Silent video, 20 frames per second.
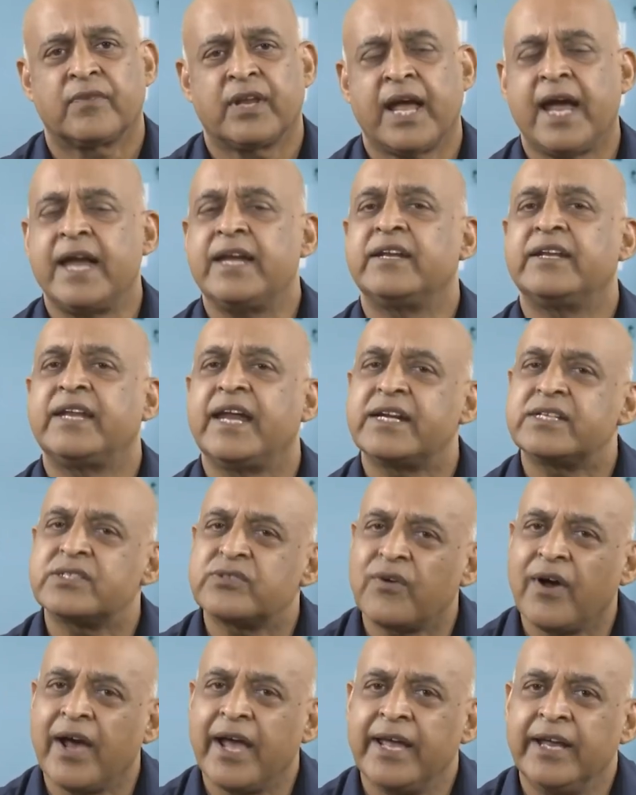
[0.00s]
And that is
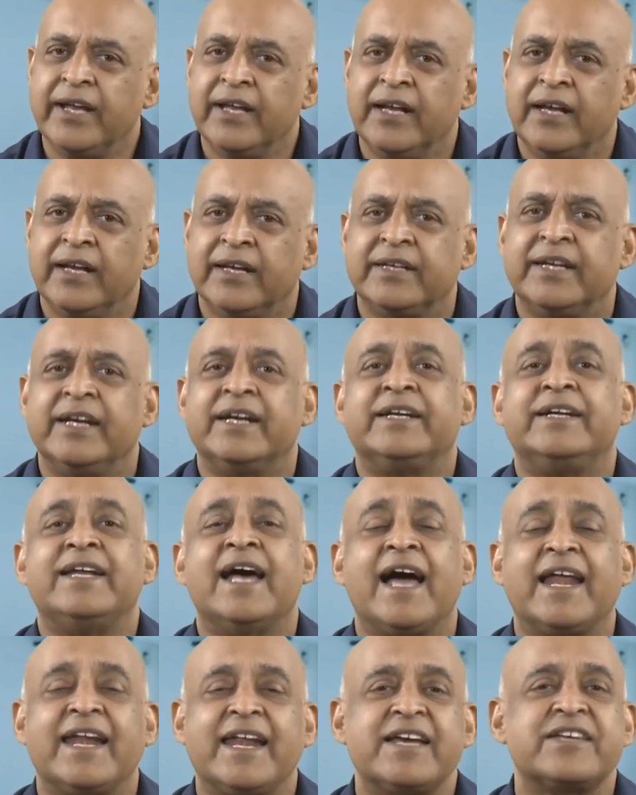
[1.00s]
why that
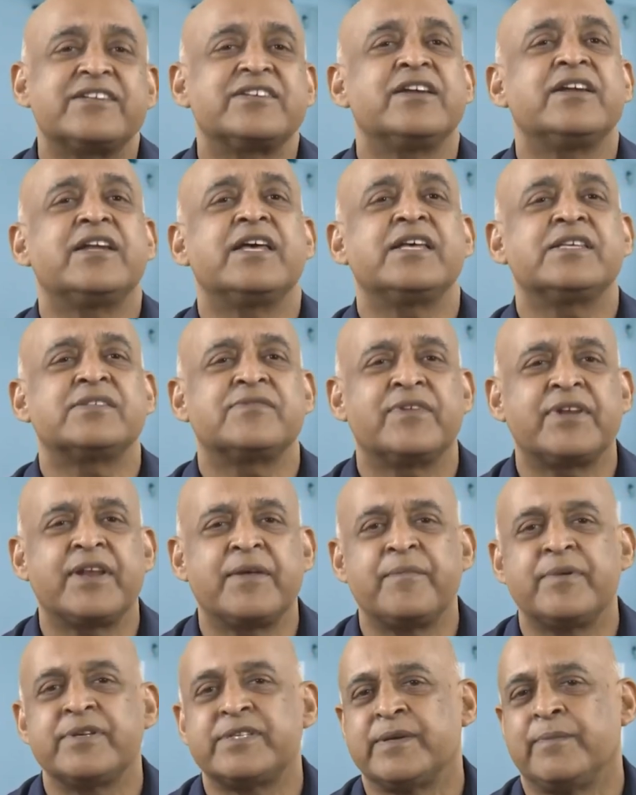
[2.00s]
direction is very
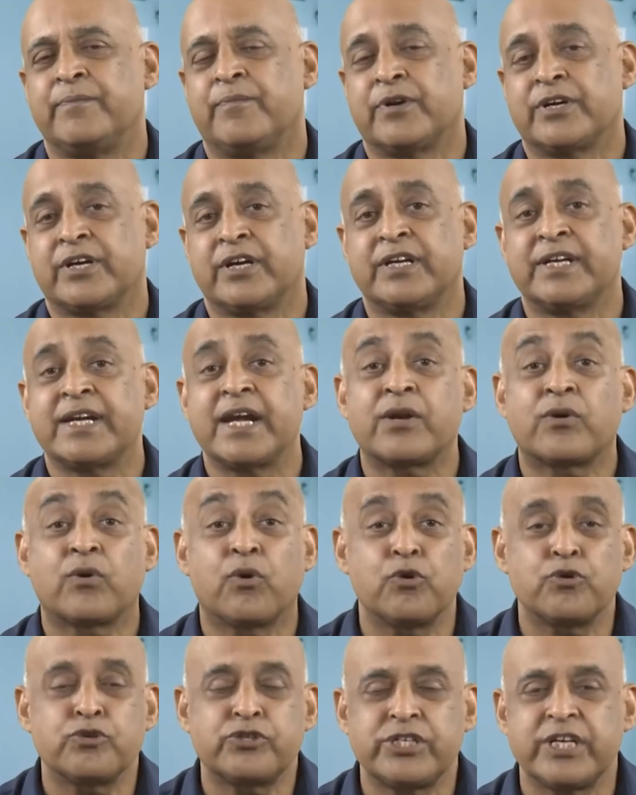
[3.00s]
much important, that
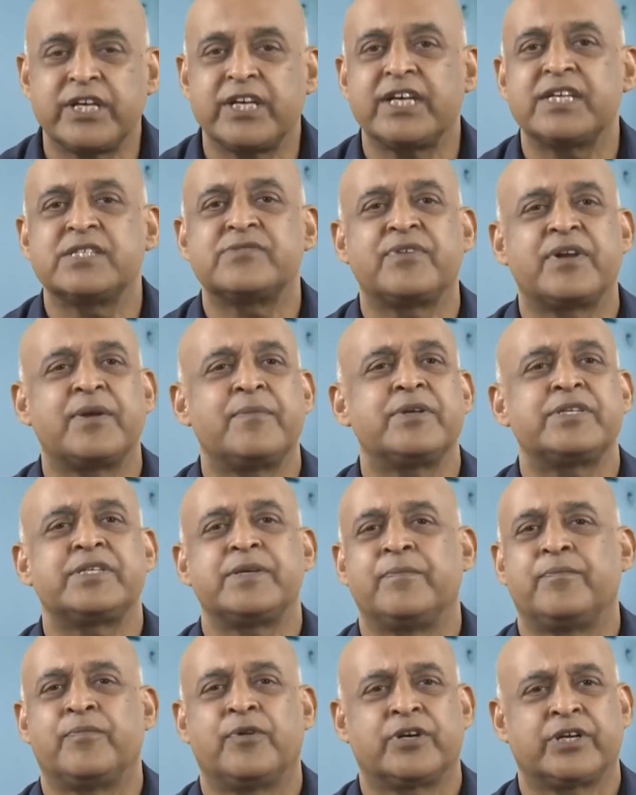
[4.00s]
coaching is very much
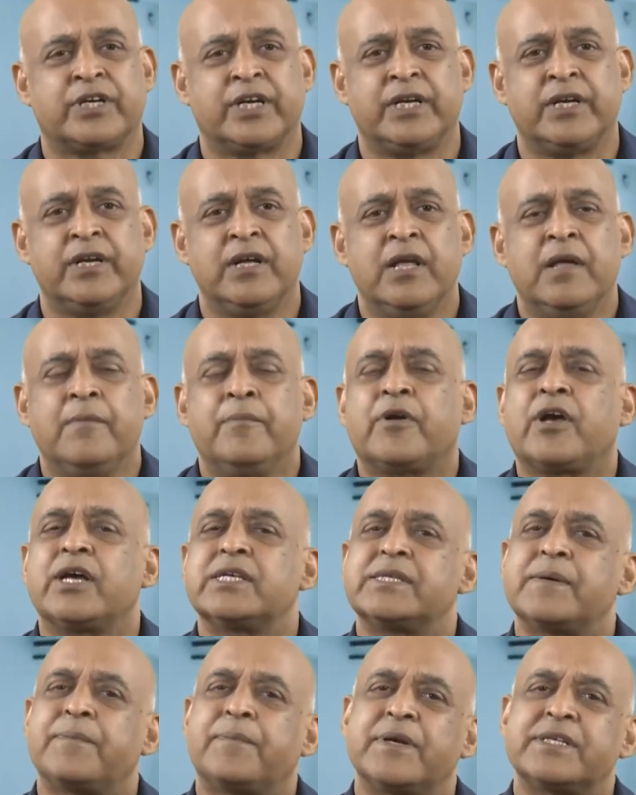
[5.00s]
important,
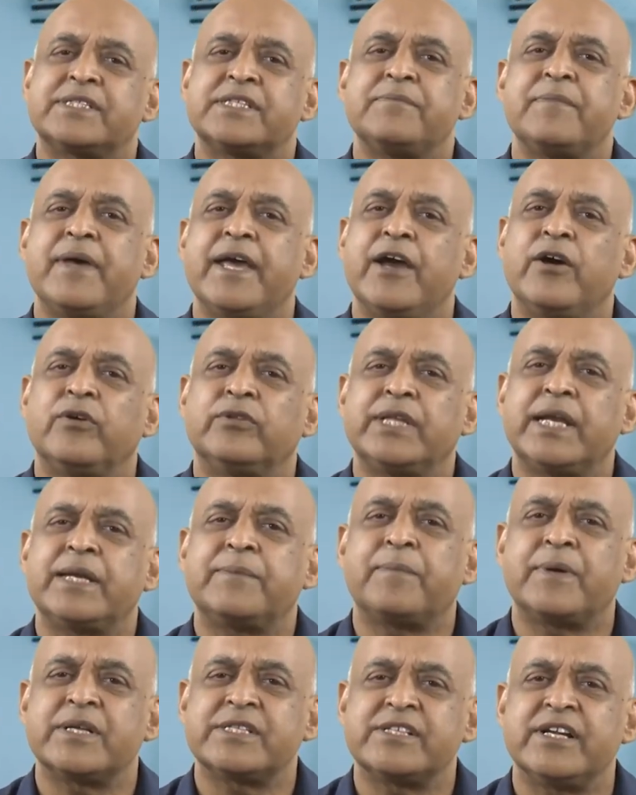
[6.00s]
because the person may have
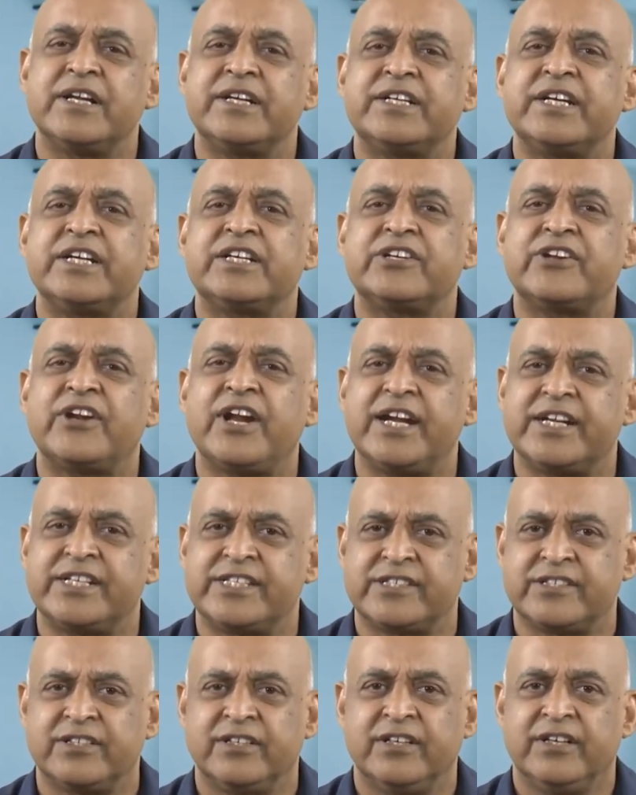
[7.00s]
that personality
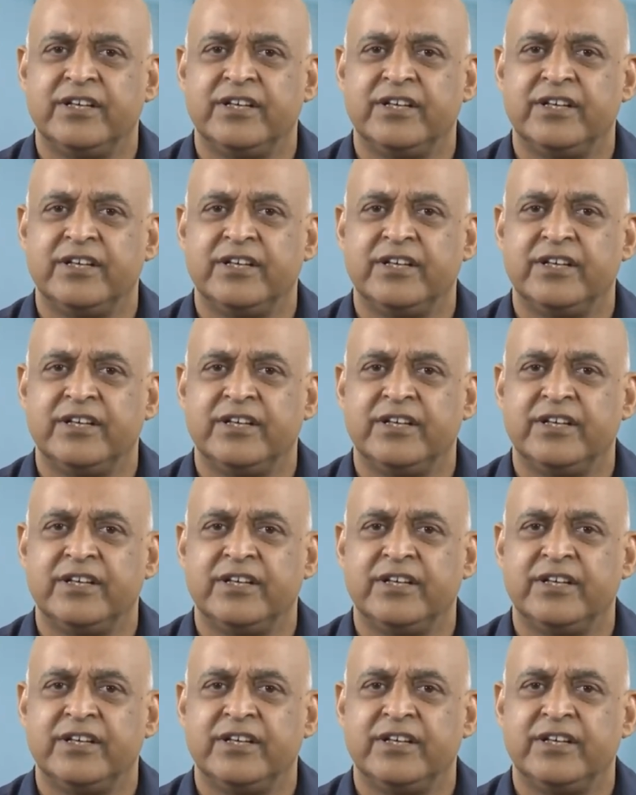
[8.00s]
traits